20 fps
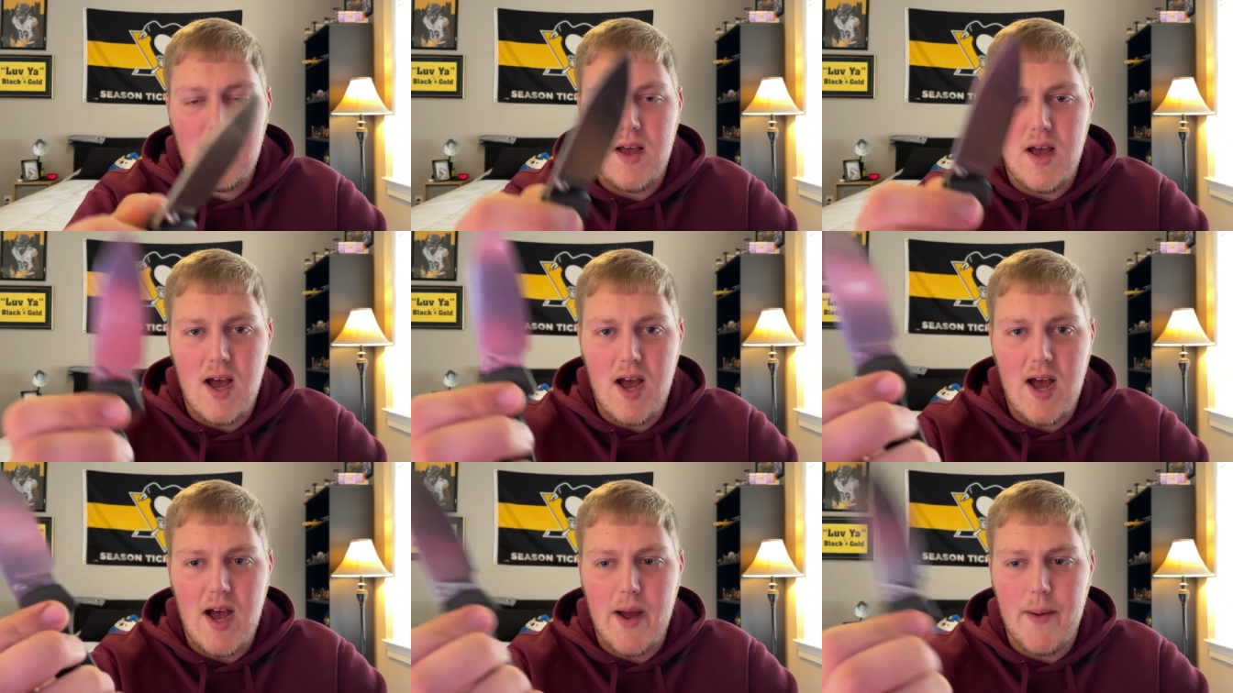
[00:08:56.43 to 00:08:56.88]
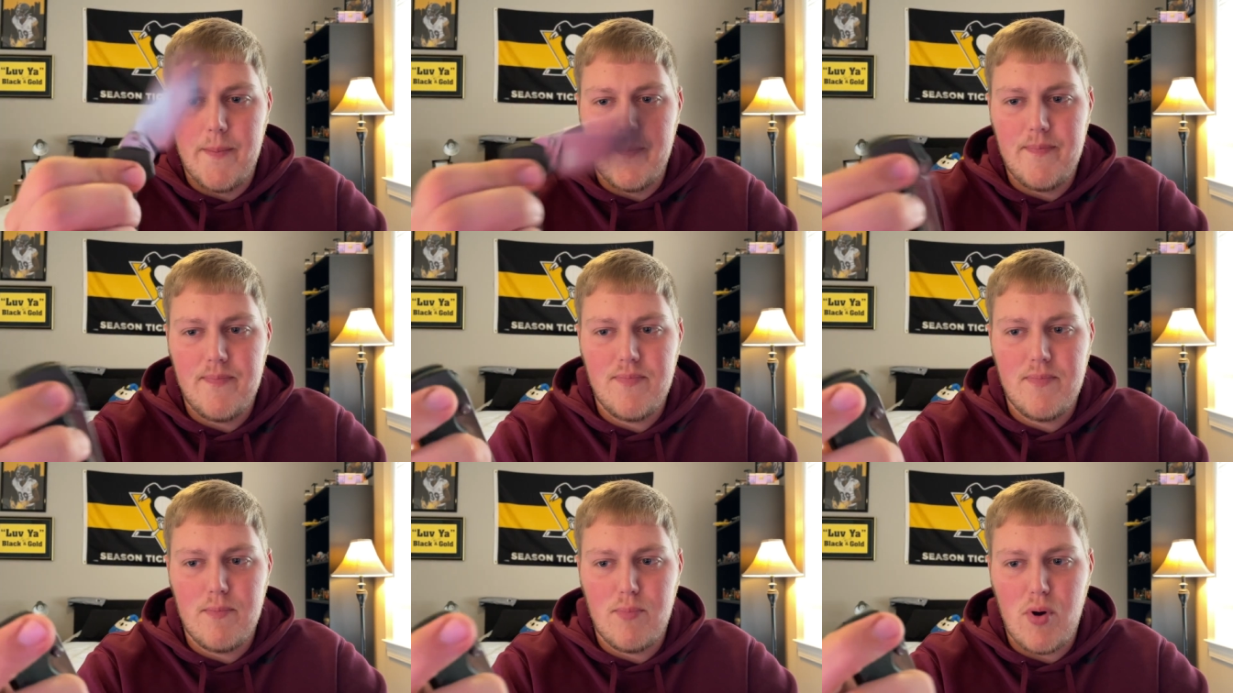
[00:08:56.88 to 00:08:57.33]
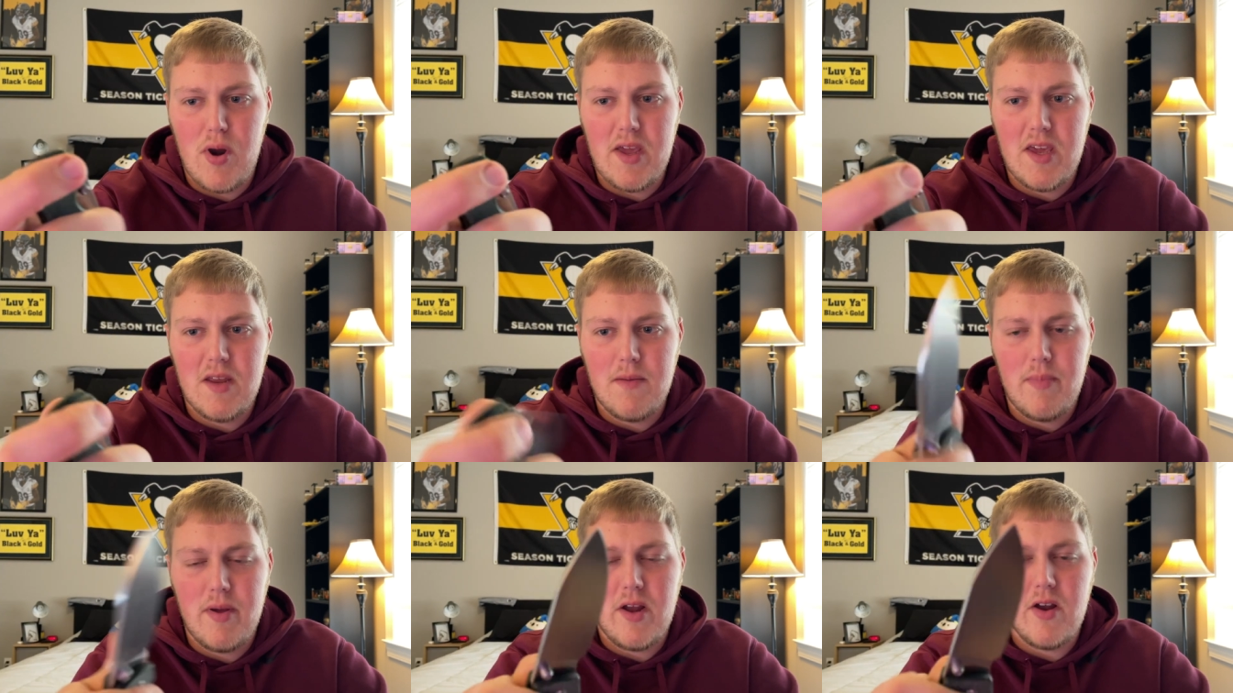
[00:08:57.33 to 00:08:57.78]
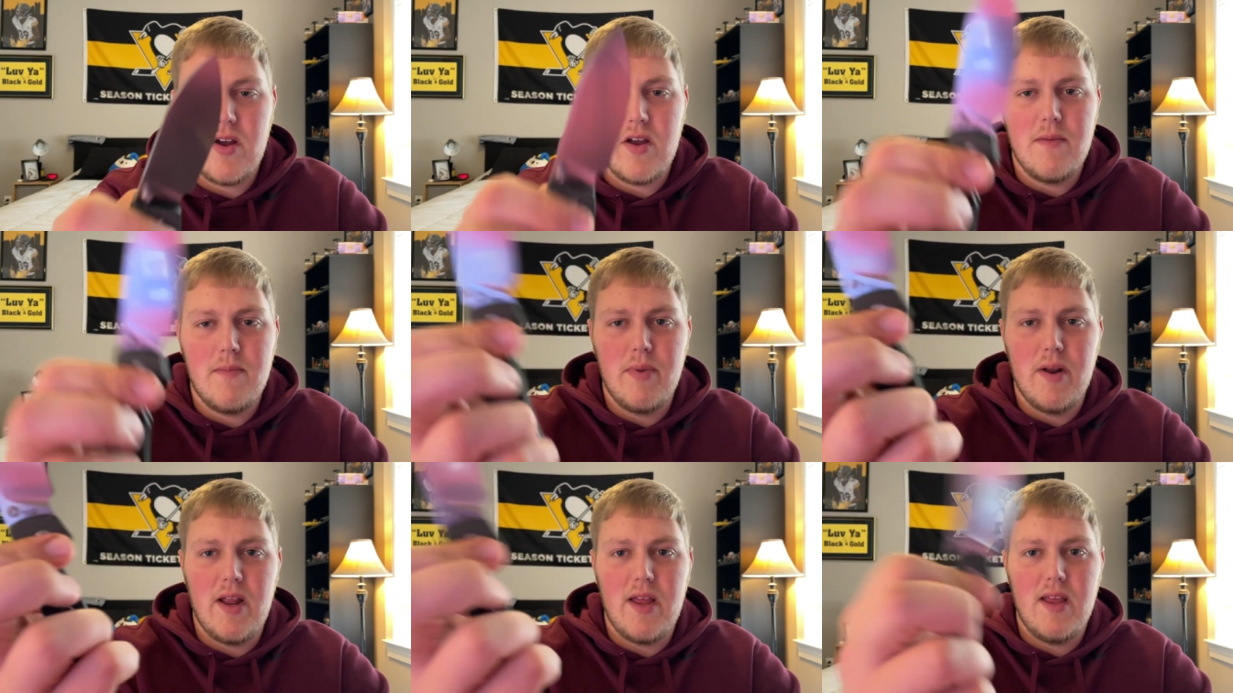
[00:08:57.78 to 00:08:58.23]
um, break-in
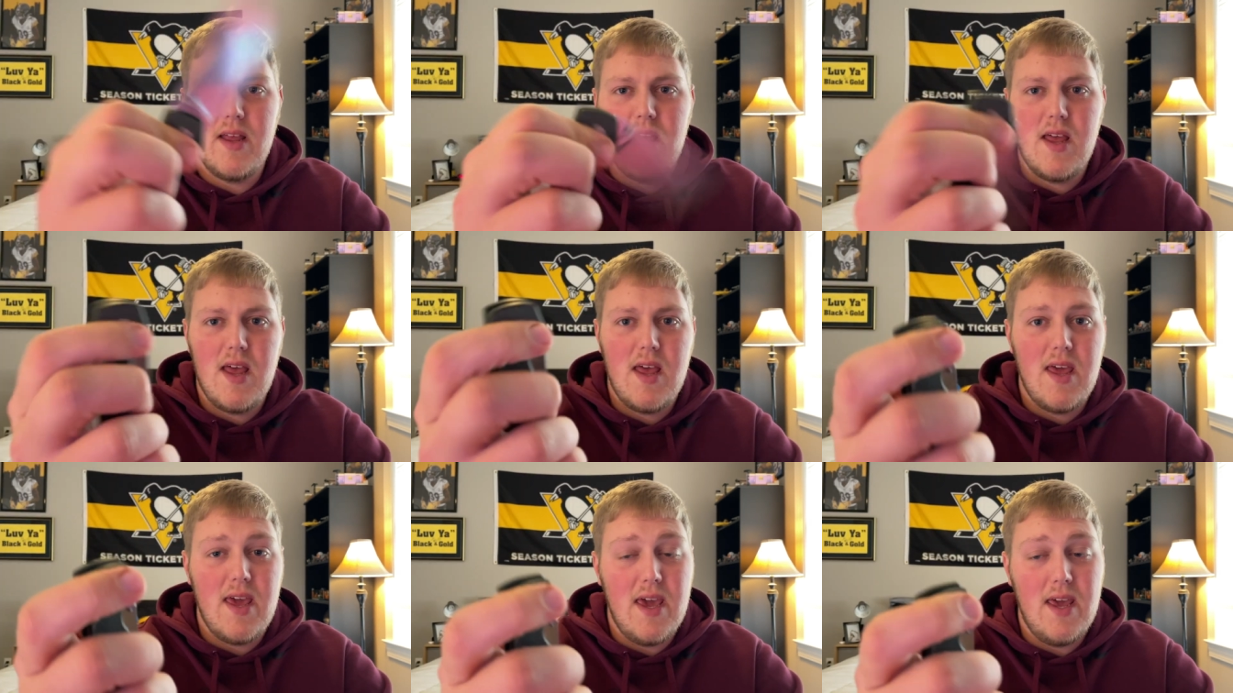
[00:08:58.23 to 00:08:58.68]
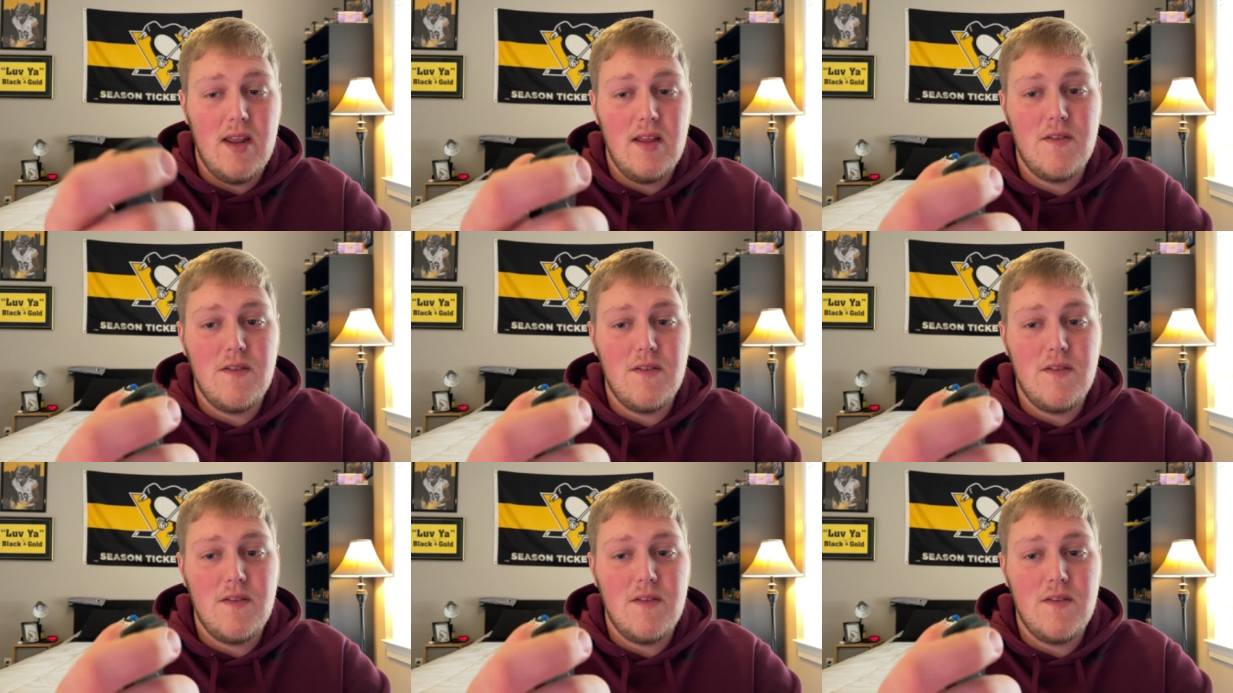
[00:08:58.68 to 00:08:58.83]
period, but it